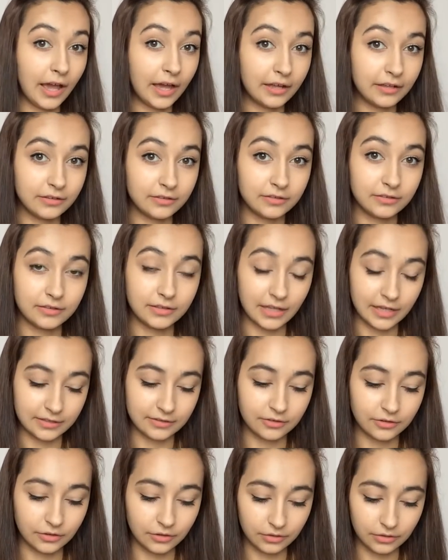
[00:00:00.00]
and
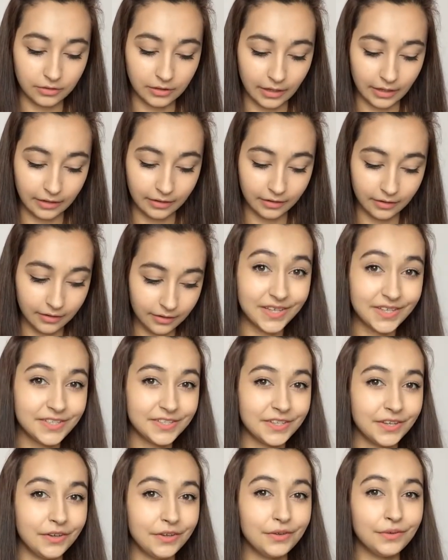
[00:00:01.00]
that's a good thing.
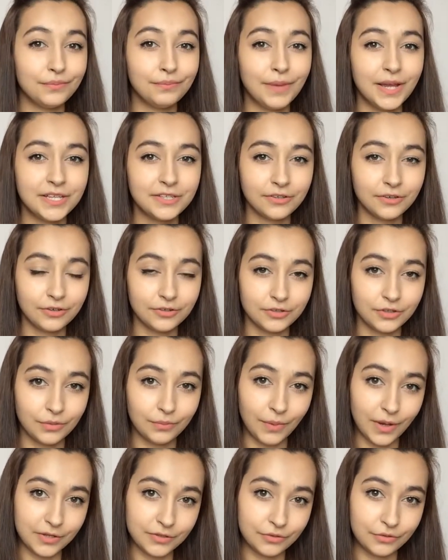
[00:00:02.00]
So massage the
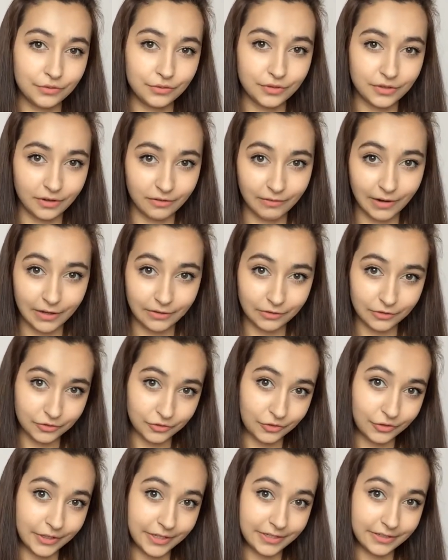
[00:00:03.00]
muscles around the
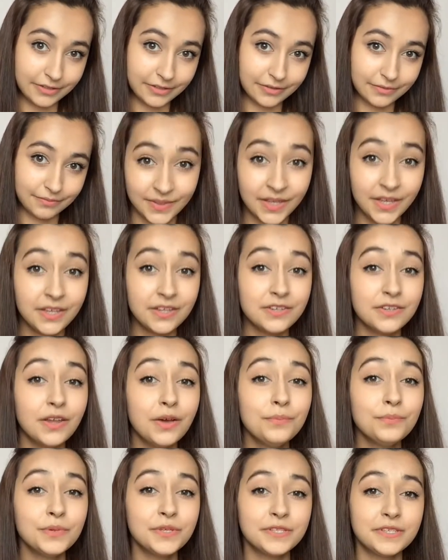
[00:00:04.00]
joint.
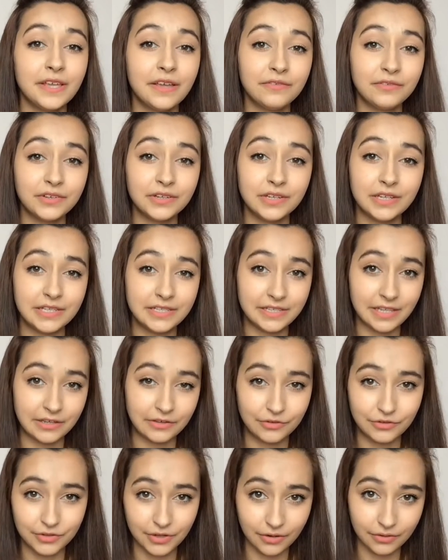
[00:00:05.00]
Number 7 is that
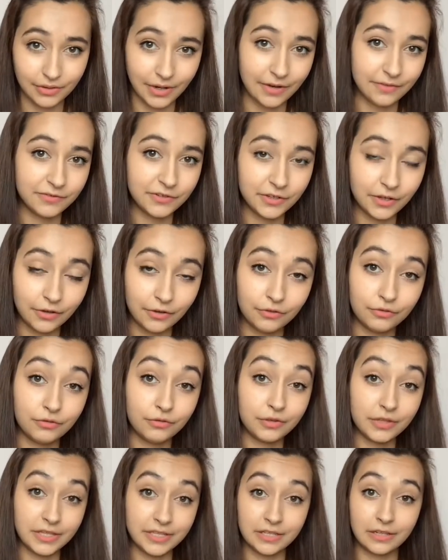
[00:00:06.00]
you don't have to go
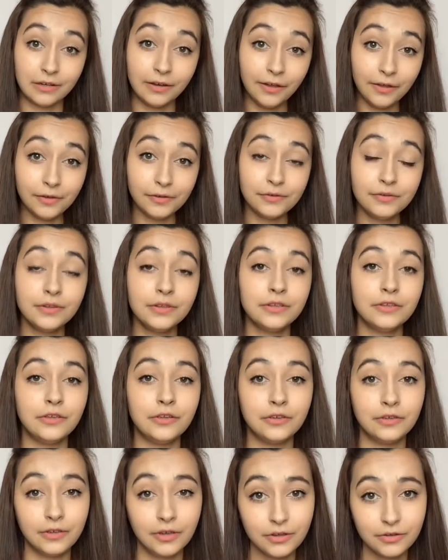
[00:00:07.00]
through this alone. You
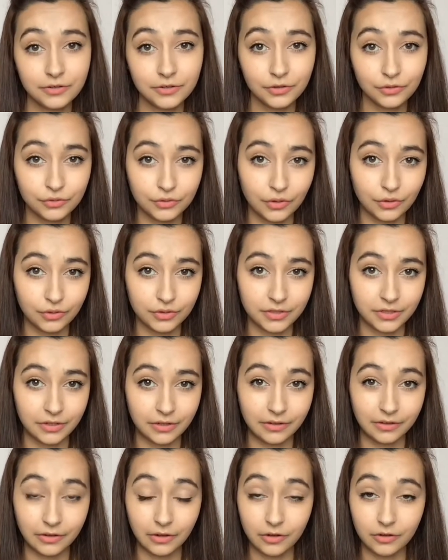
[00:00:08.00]
can go to your doctor
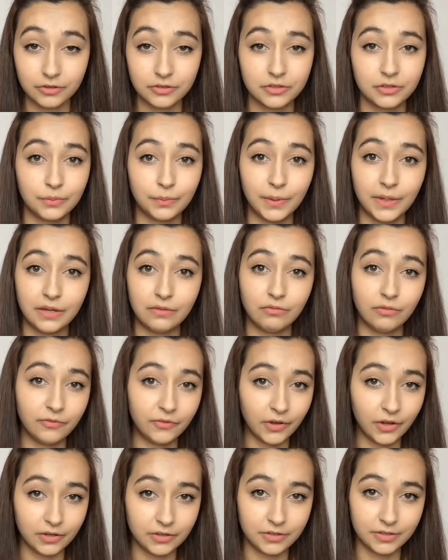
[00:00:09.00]
and ask to be
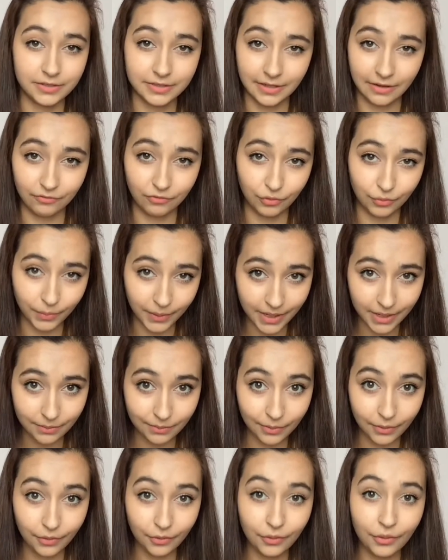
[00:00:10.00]
referred to several
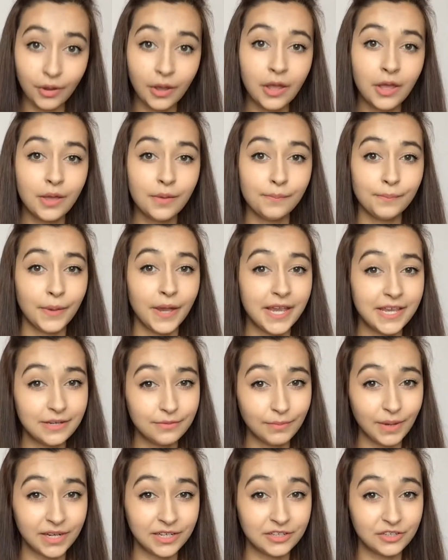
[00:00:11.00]
people.
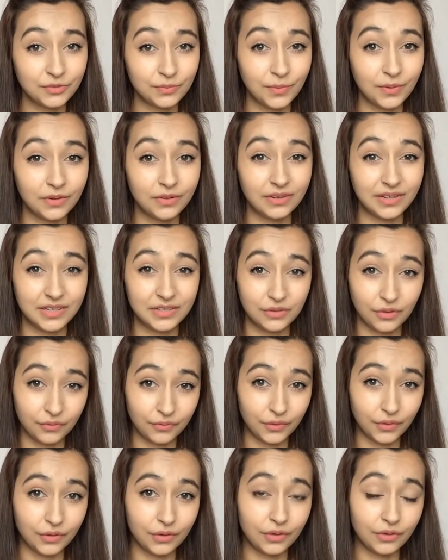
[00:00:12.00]
Pain management is
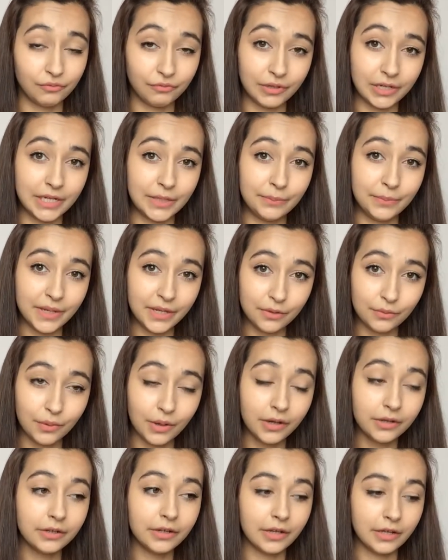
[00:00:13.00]
often a really big
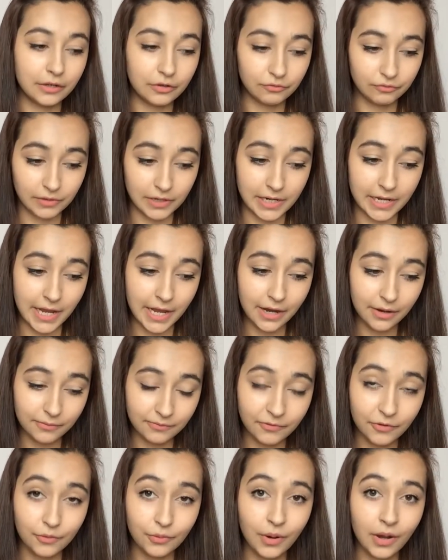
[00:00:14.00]
one and a really
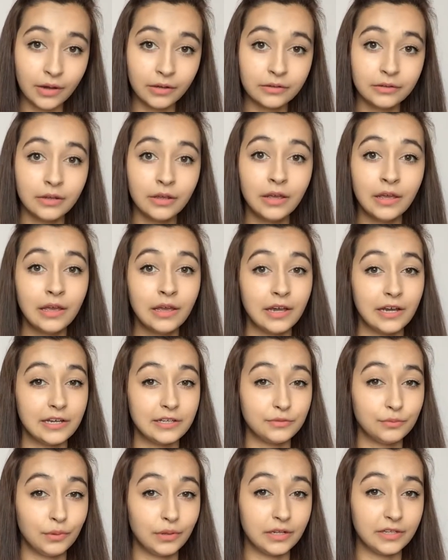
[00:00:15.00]
helpful one,
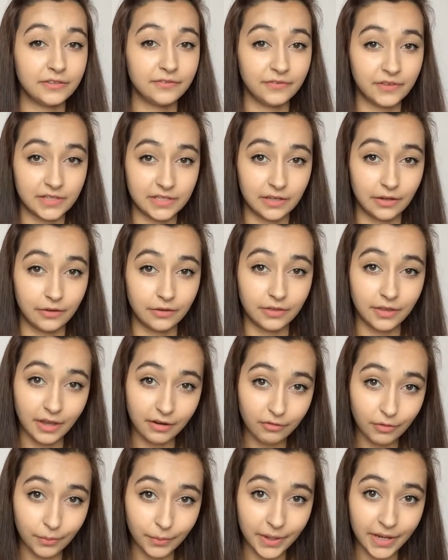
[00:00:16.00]
as well as
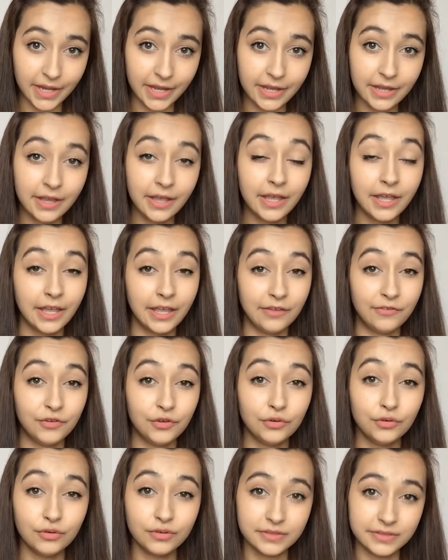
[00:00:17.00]
physiotherapy. If
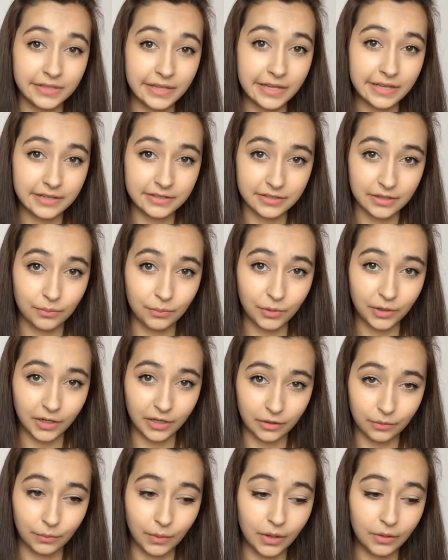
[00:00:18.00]
you're not seeing someone
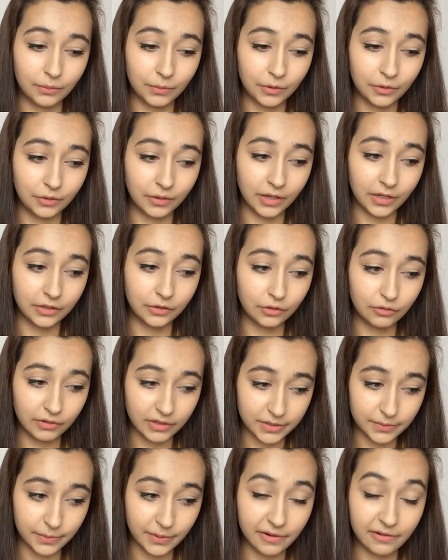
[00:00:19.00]
at the moment and you're
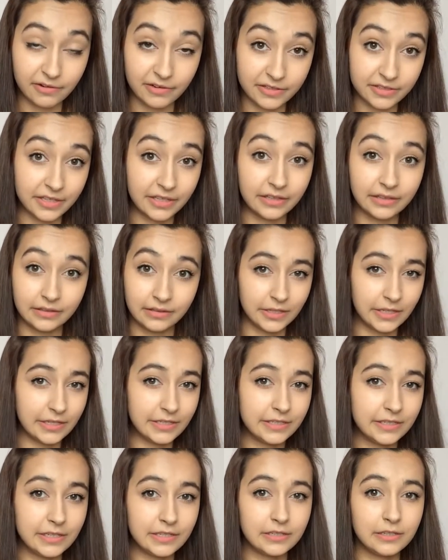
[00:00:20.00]
experiencing
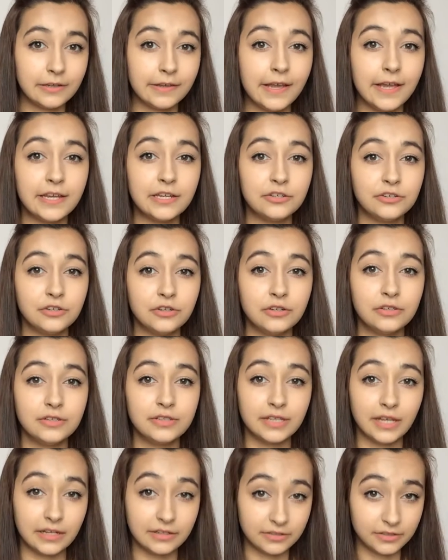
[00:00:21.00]
these
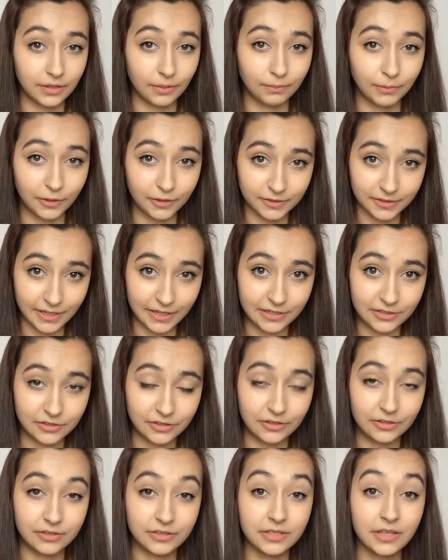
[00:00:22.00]
dislocations and
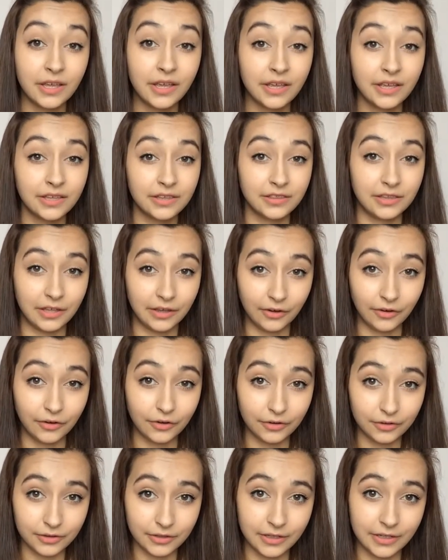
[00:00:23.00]
subluxations, there
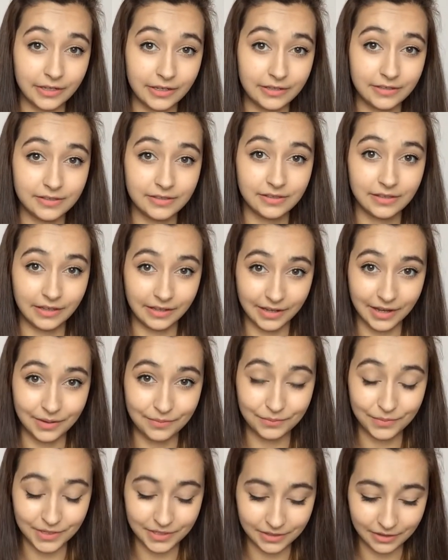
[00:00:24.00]
are things that
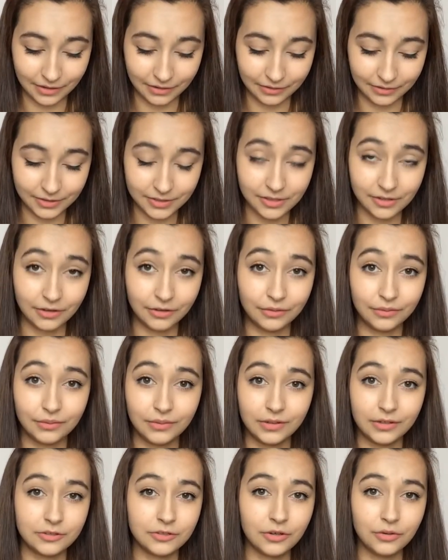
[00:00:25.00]
can be done, so
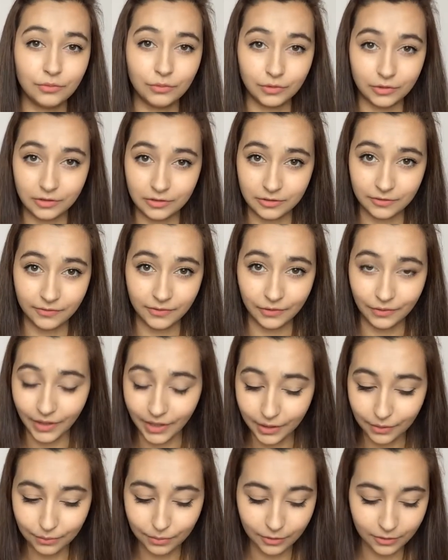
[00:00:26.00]
I don't want you to feel
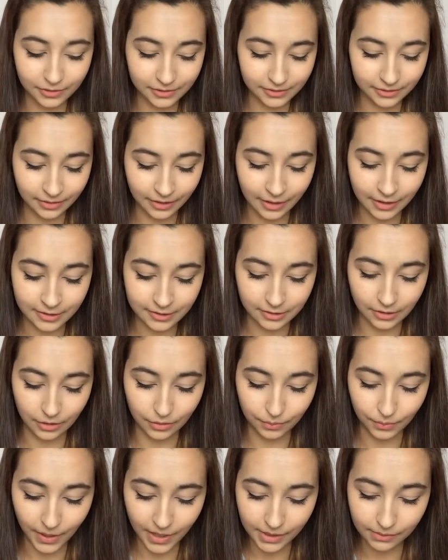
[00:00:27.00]
helpless. So
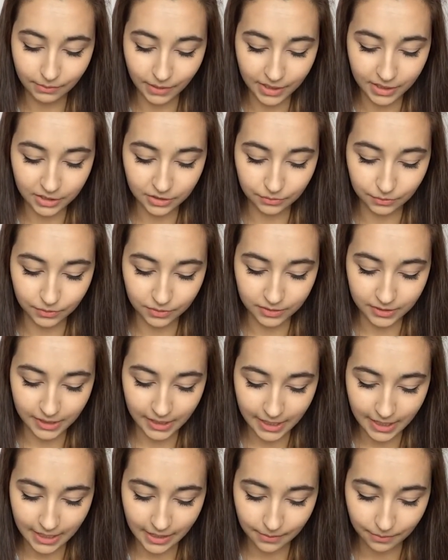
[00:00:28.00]
pain management
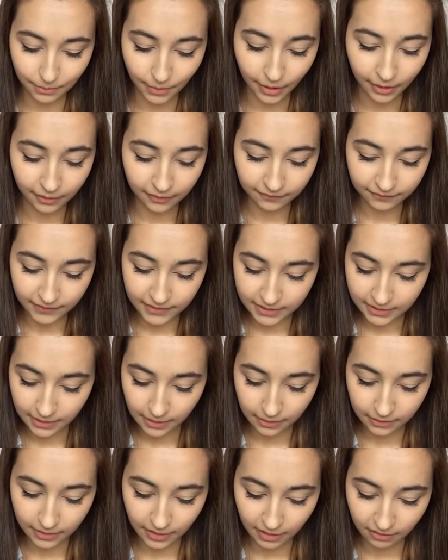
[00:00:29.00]
team,
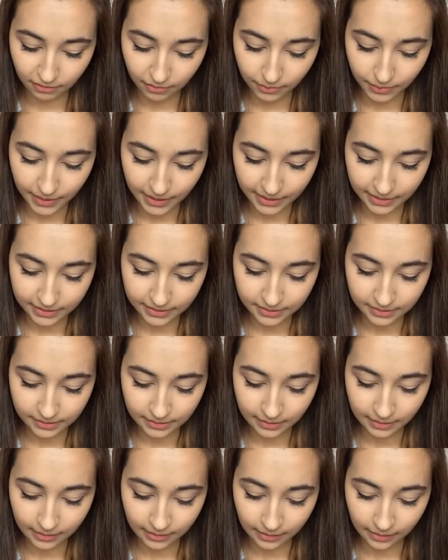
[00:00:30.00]
physiotherapist,
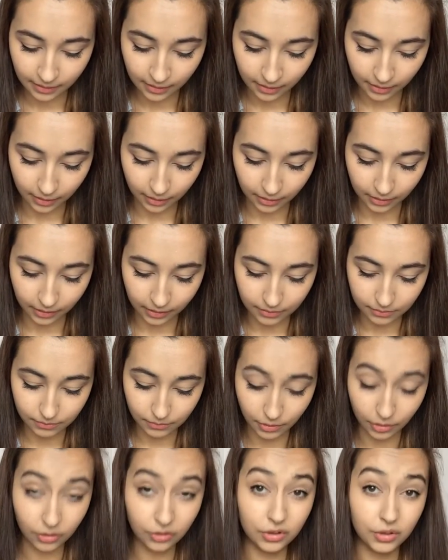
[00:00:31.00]

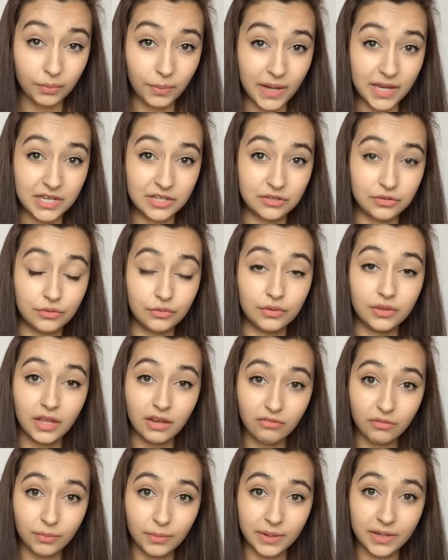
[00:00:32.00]
occupational
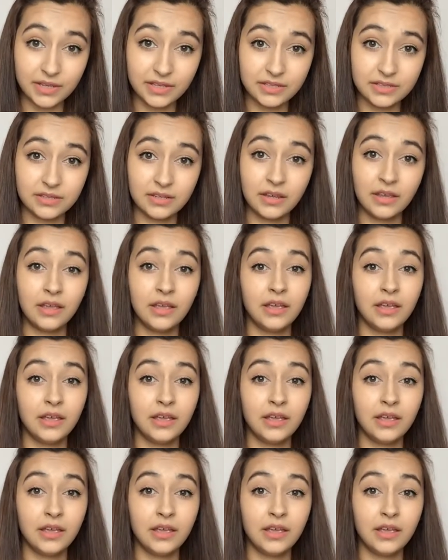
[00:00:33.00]
therapist,